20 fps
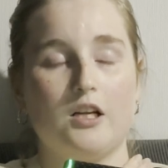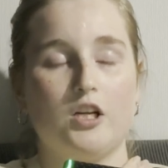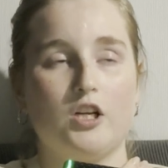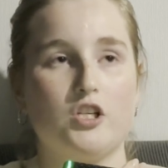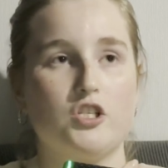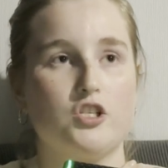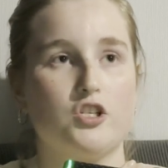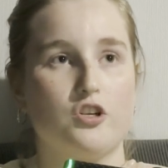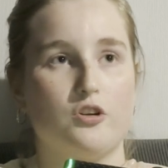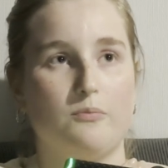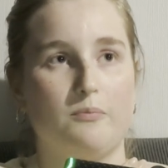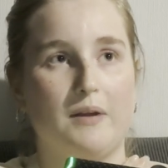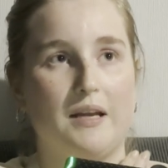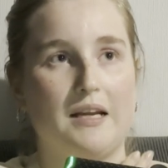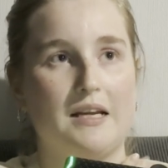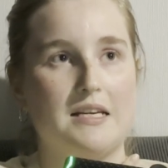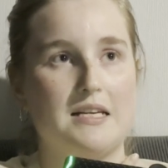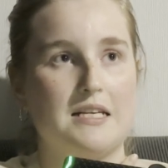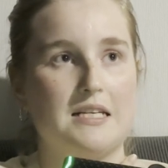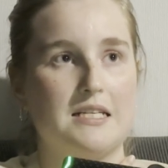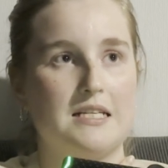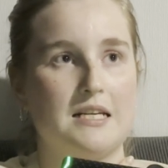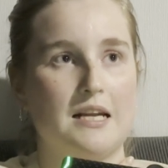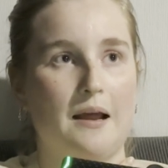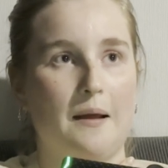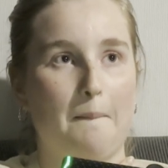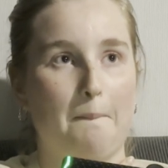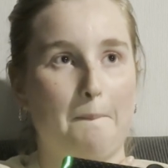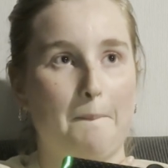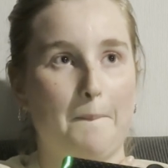consume me, and
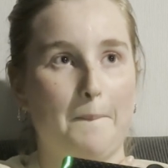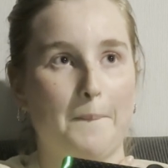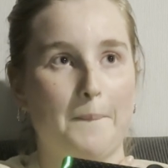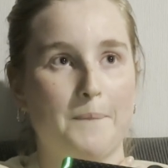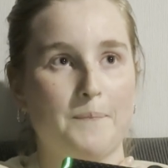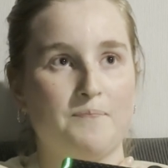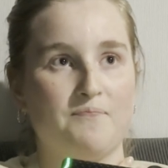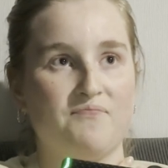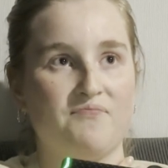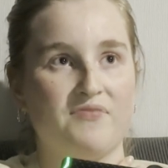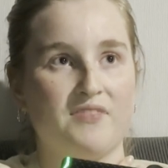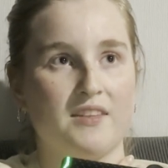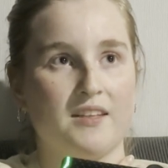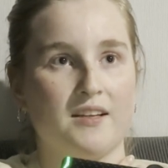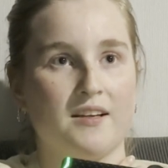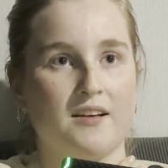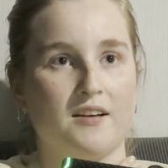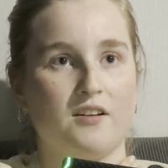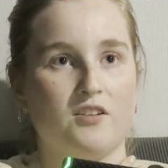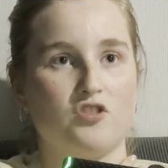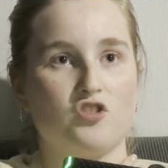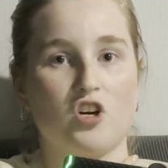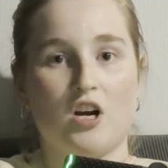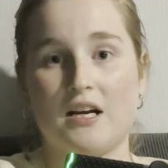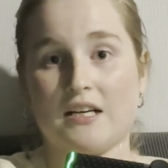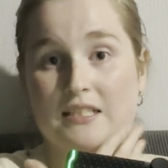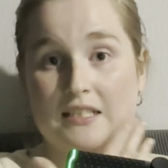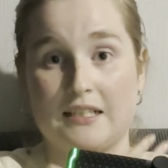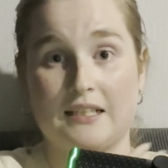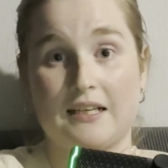
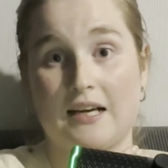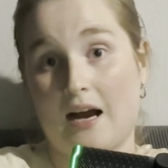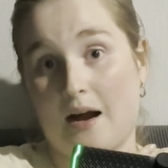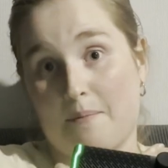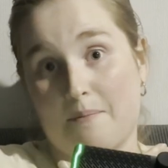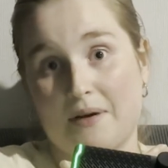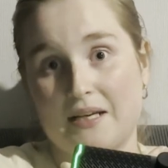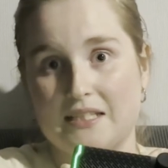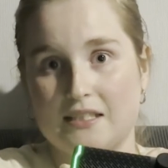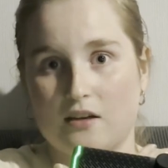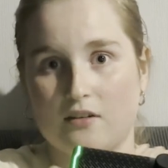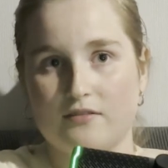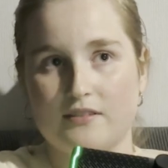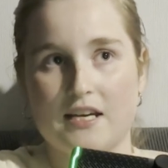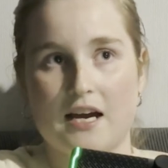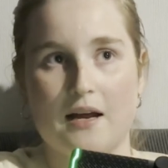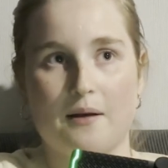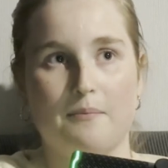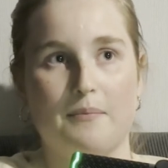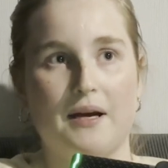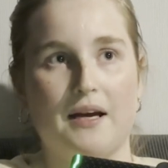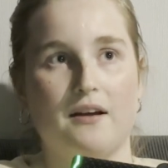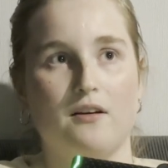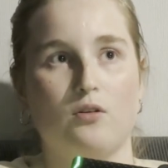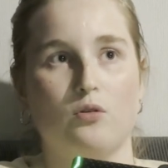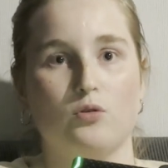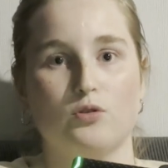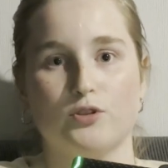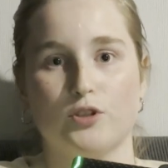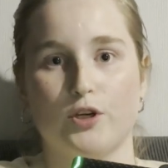trying to calm myself down, but
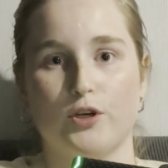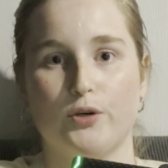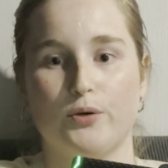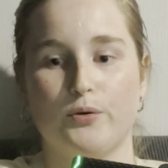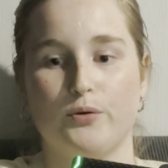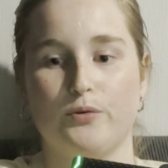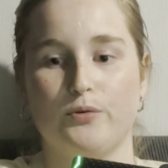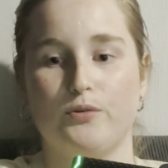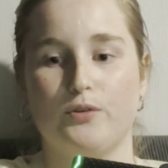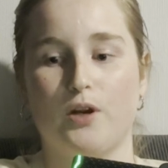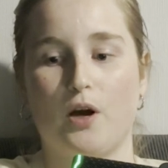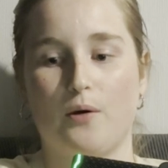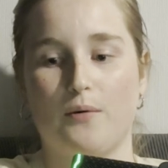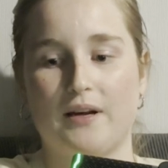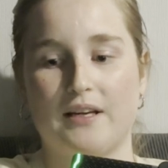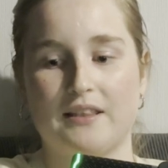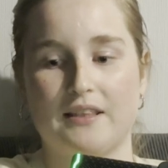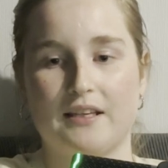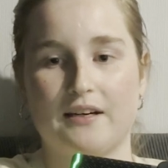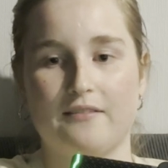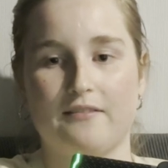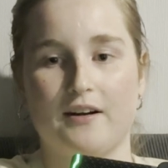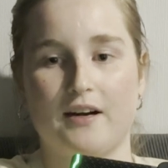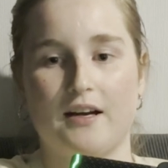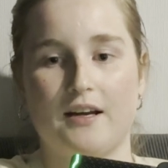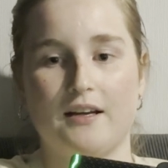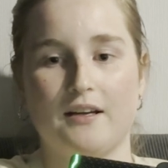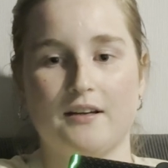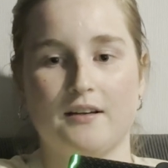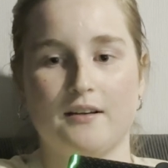also knowing that if
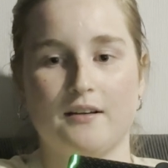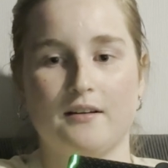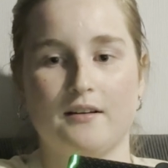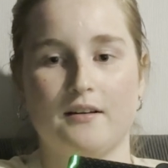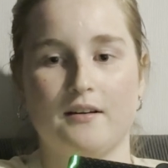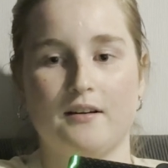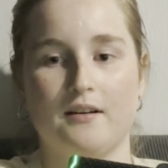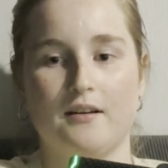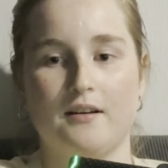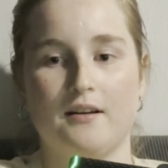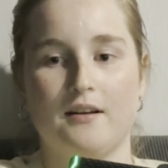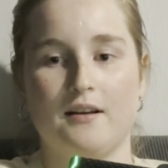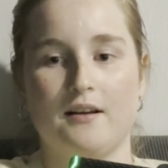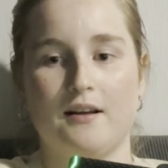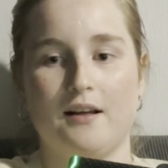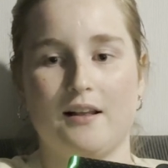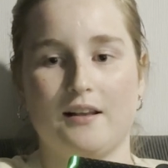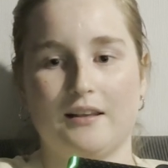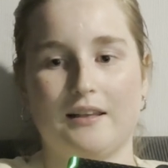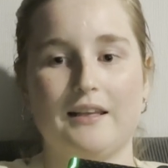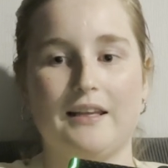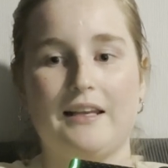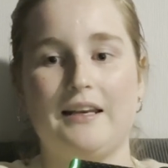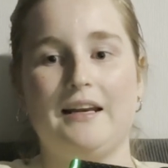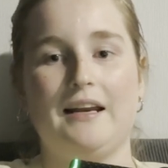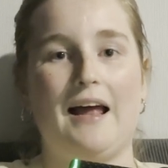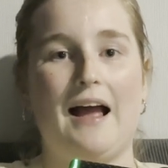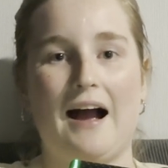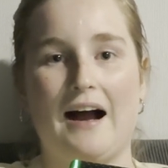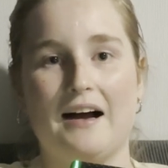I let
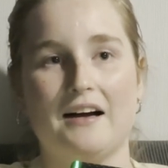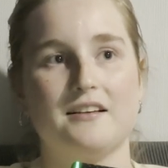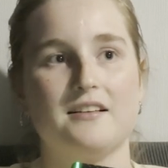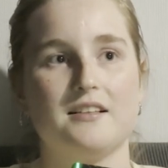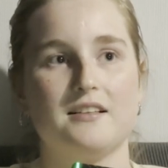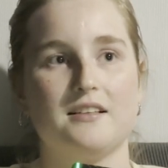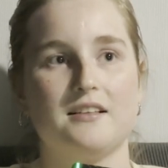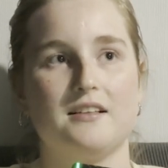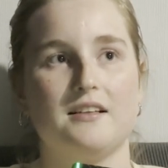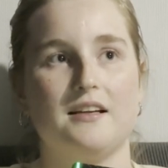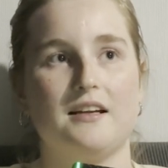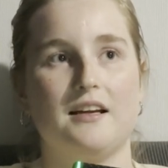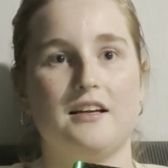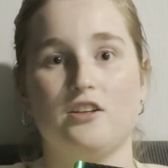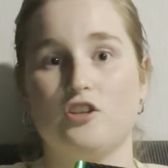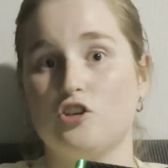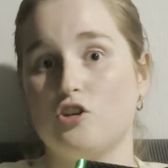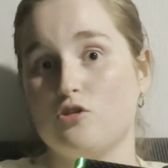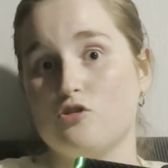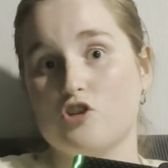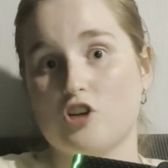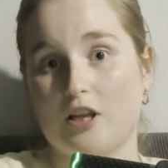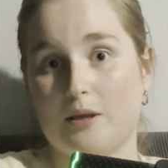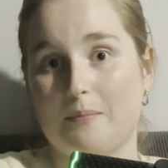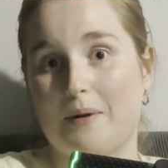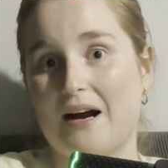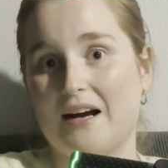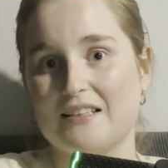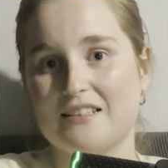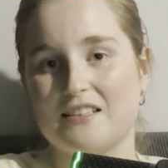it out, it usually
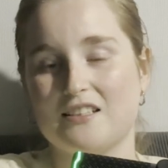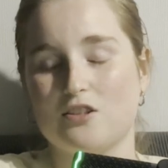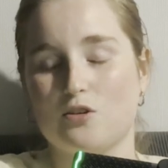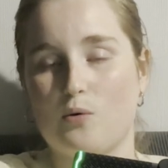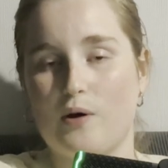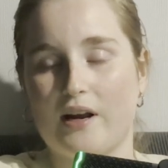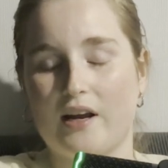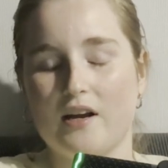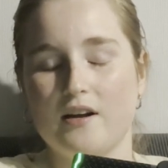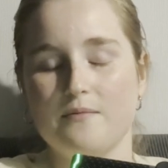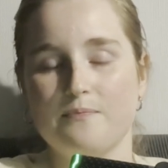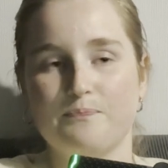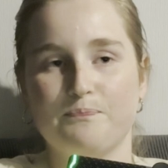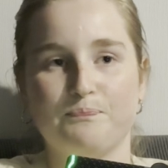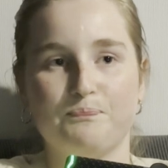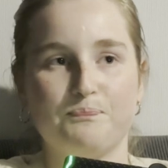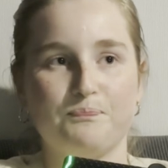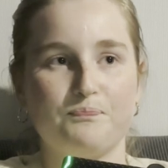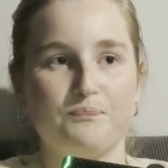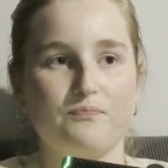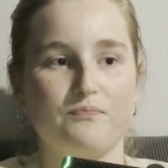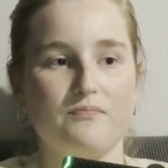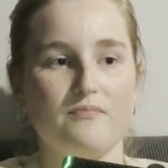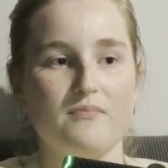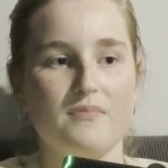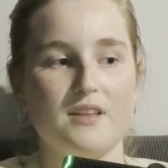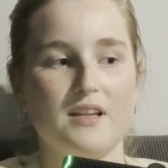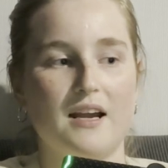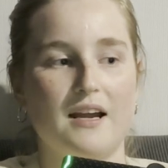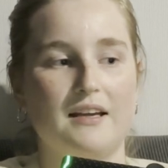passes quicker,
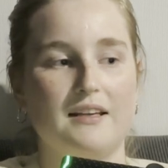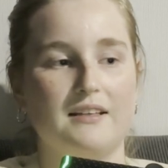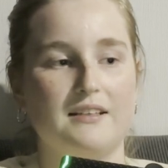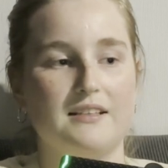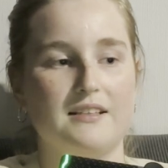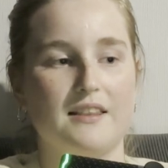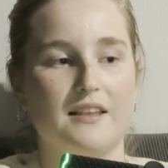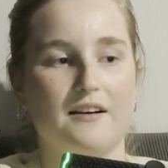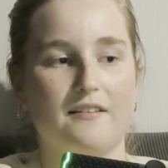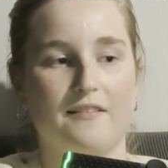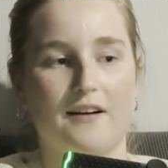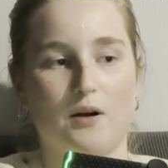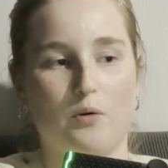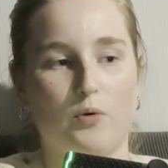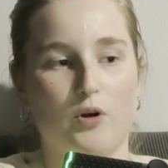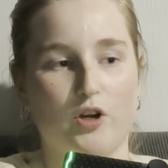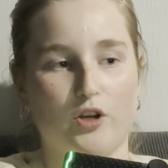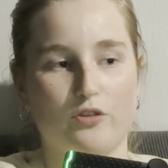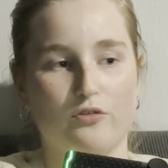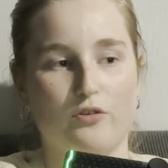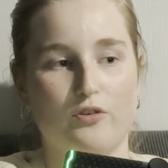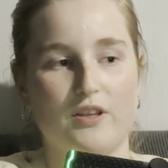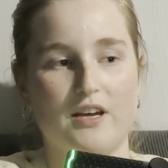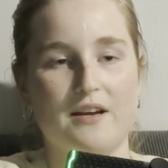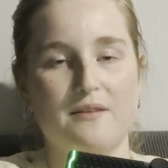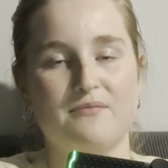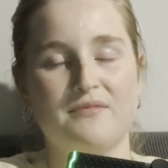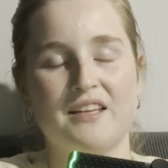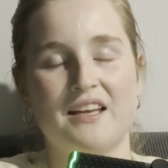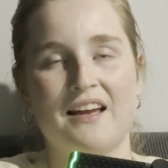and that if I work through that.